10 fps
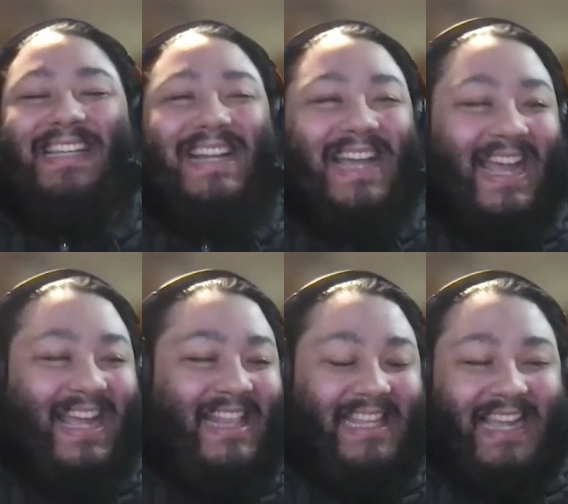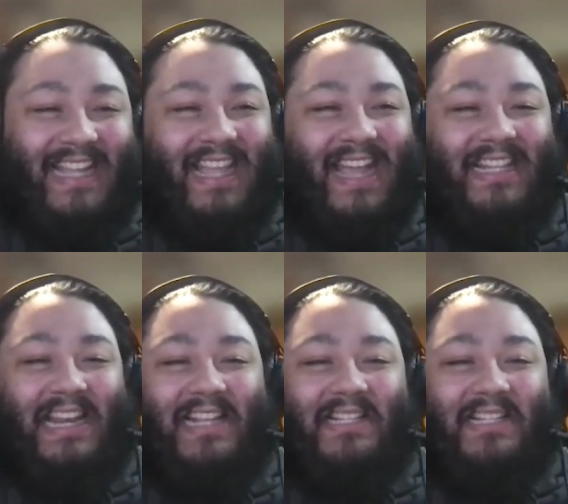I, I, think I, I did
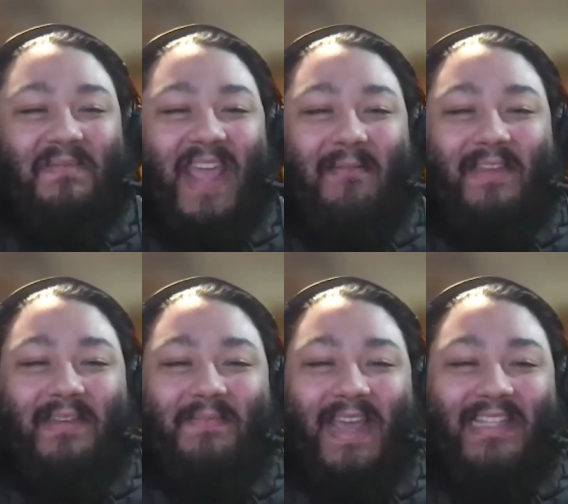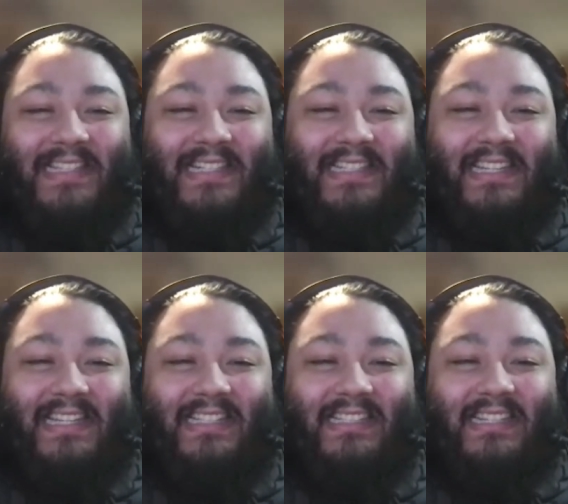like some napkin math on it
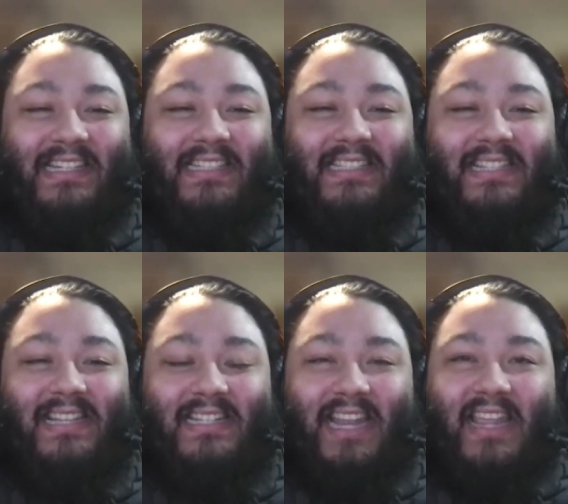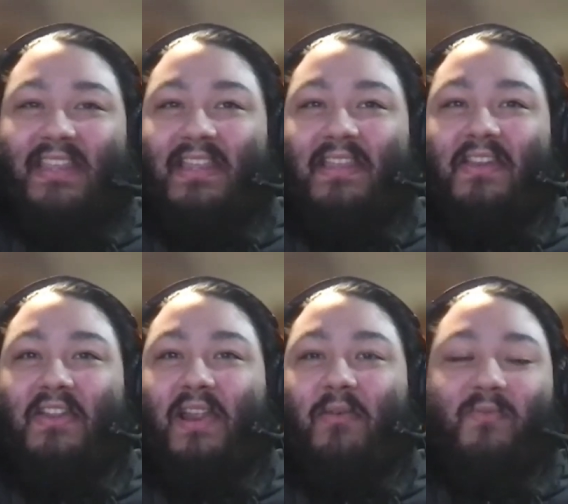and, uh, like you, you
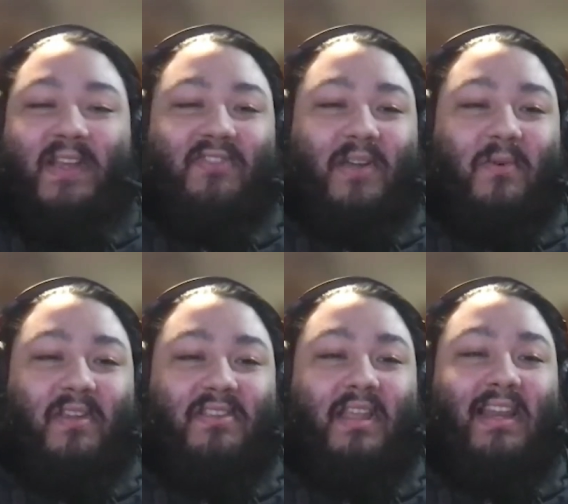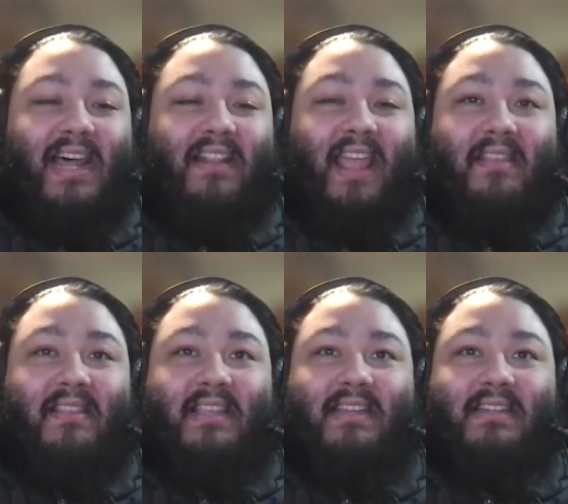know like with restaurant work a lot of that
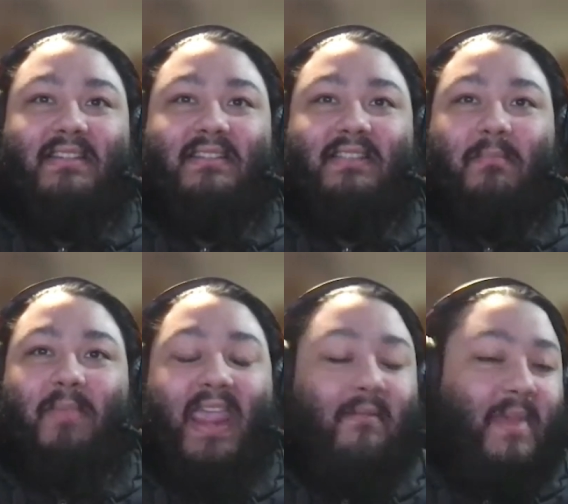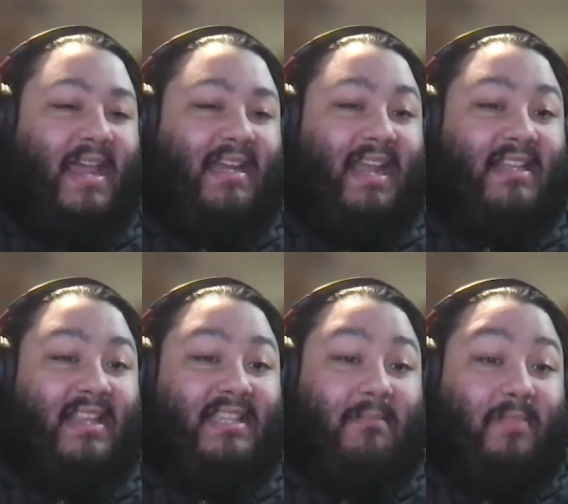uh the pay behind that is like
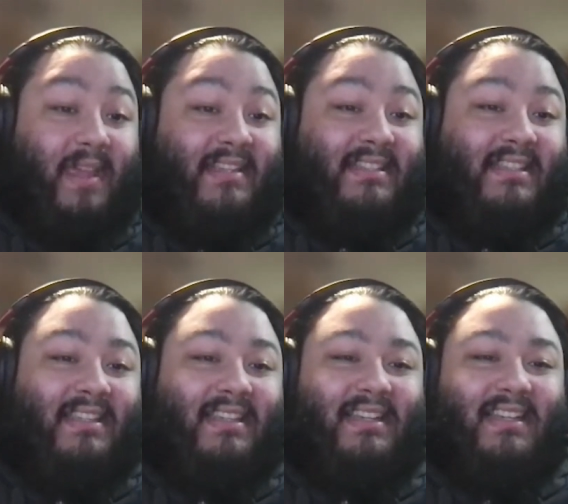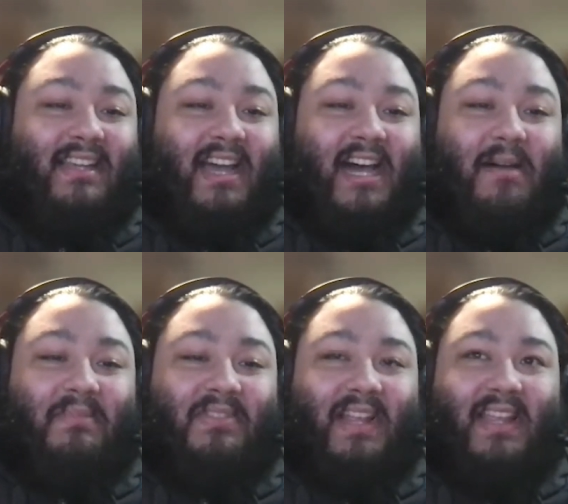tip based um
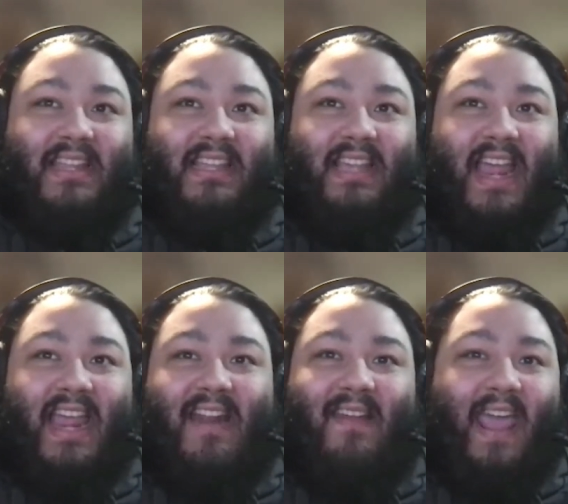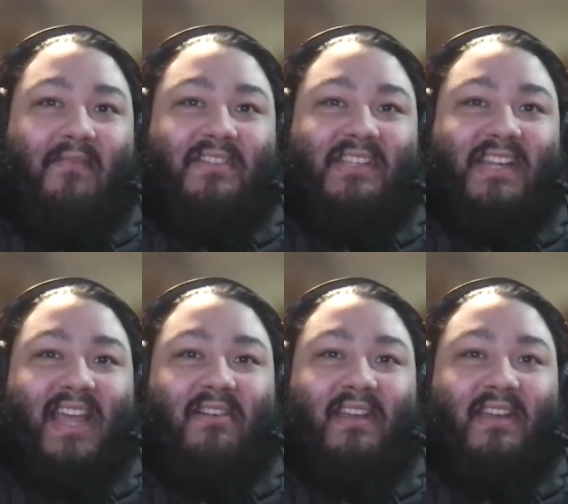so like i kind of averaged it out